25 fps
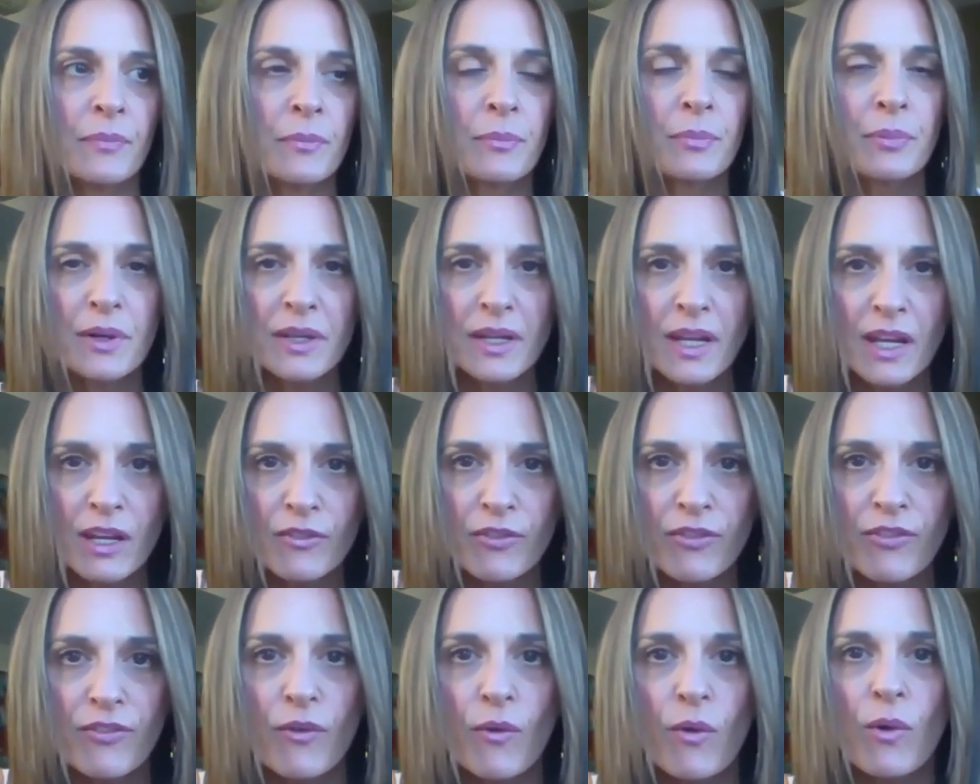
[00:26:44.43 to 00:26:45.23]
bringing
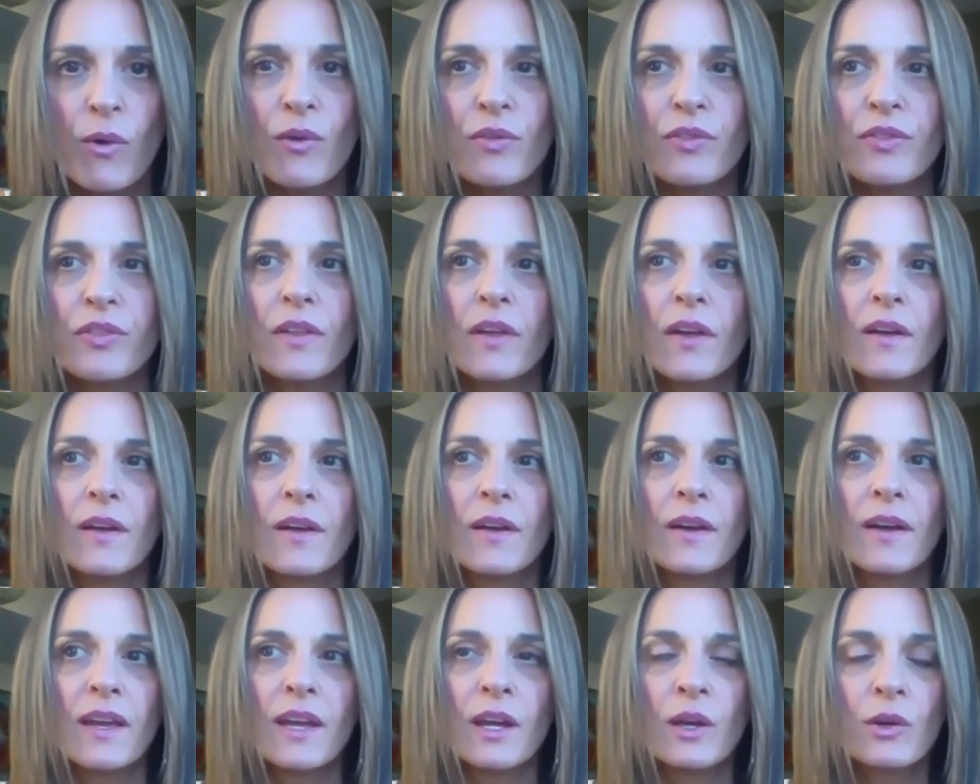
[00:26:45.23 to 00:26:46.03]
forth
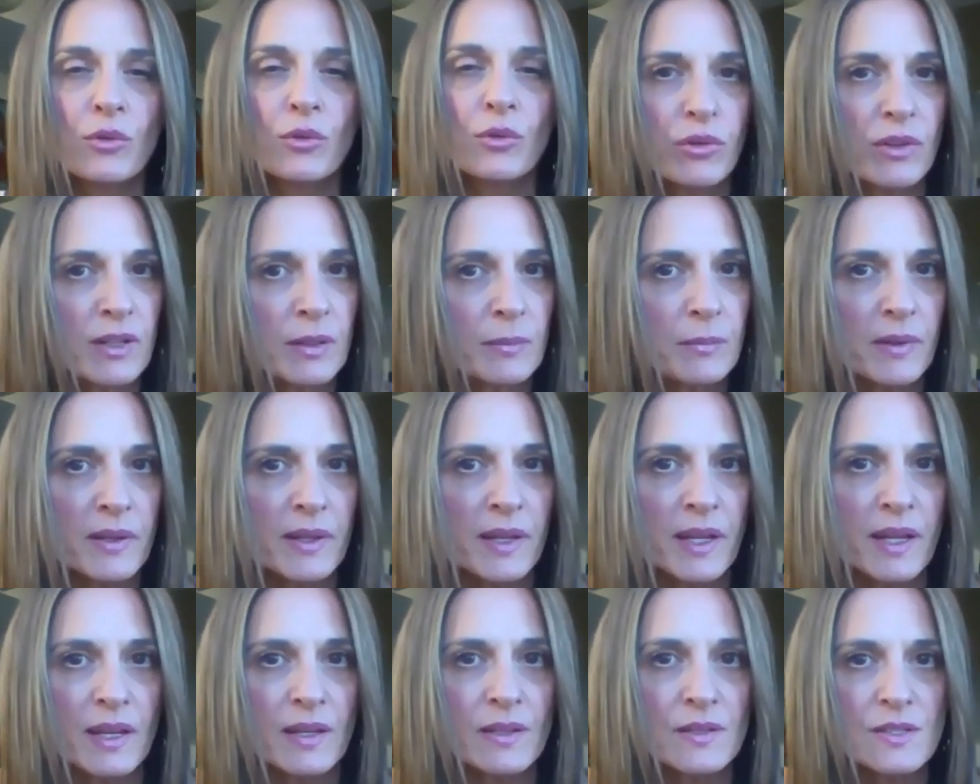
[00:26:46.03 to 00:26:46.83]

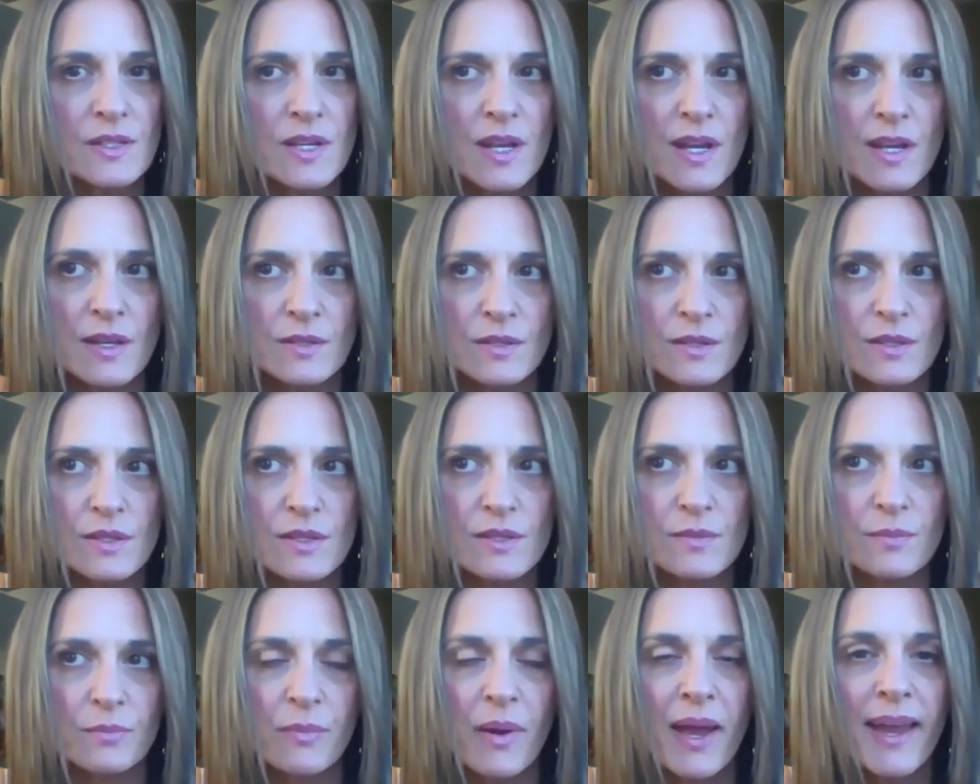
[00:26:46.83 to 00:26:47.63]
incredibly
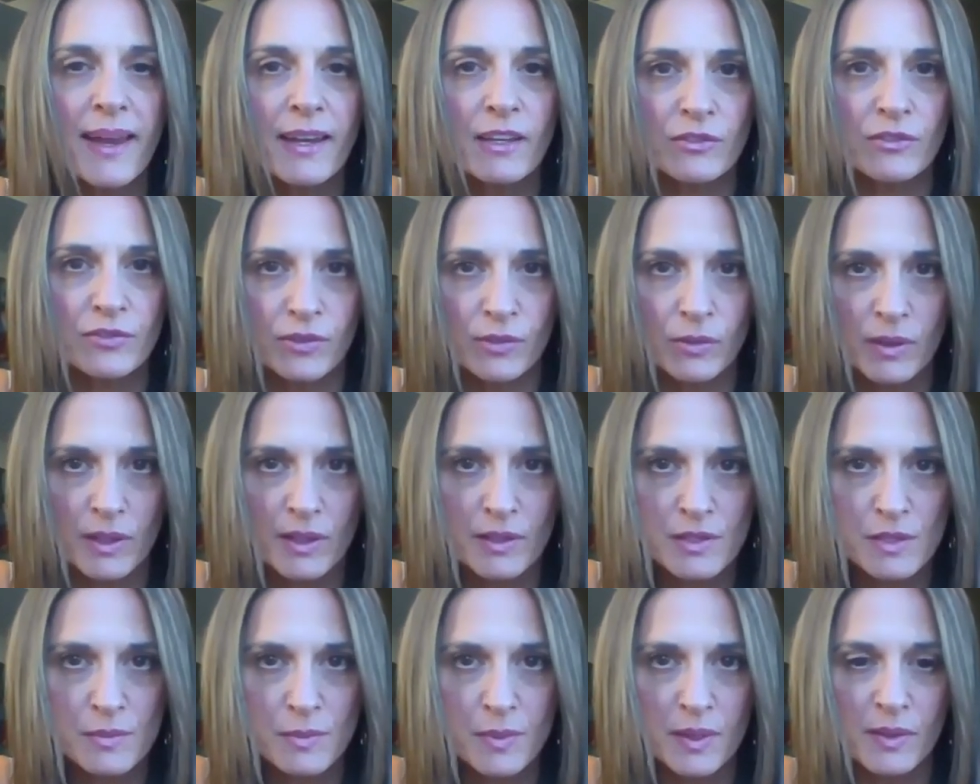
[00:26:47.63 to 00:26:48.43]
intense, painful
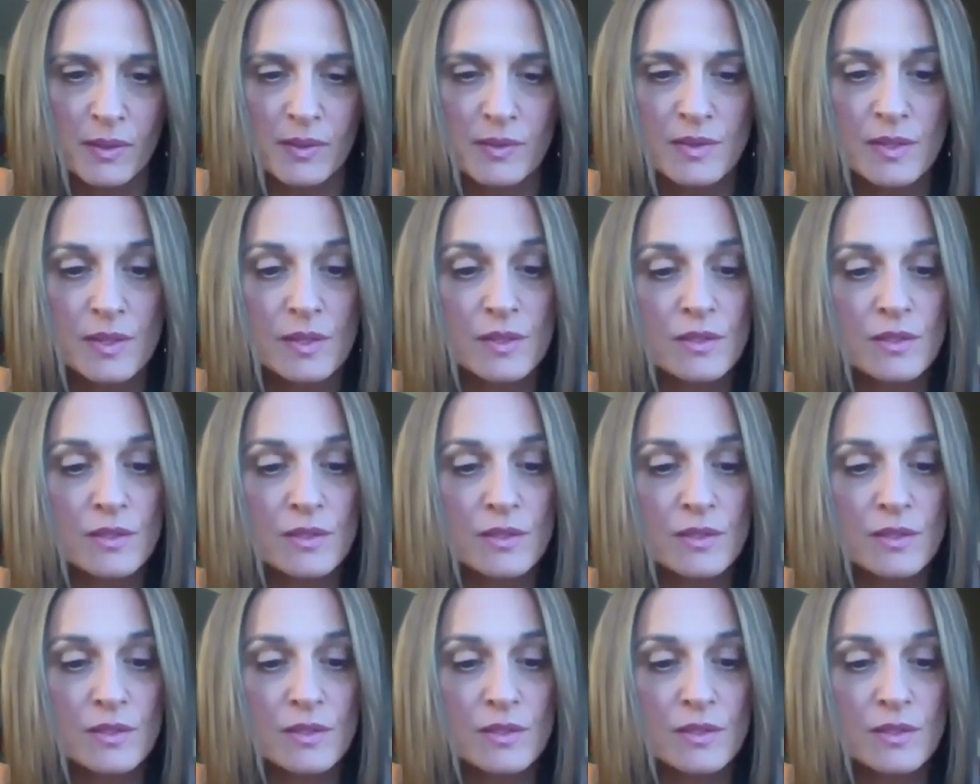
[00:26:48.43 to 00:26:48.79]
experience.